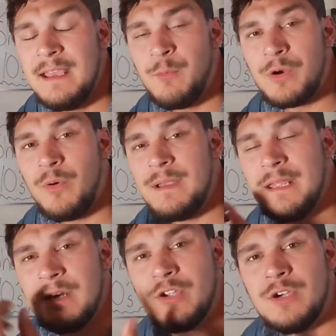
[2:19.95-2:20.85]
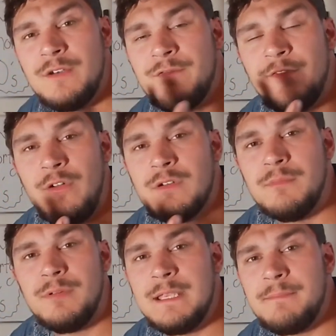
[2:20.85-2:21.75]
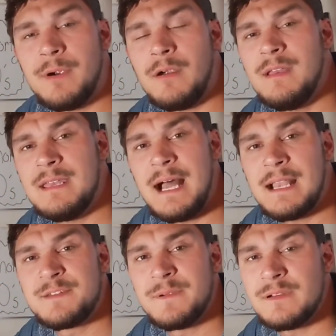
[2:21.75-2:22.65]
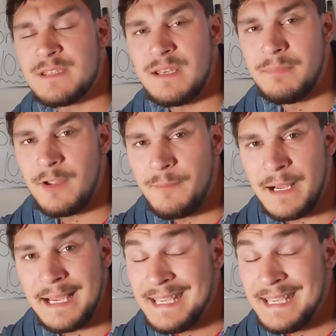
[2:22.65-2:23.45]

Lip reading: we're going to get a good full complete burn and not experience any blow-by.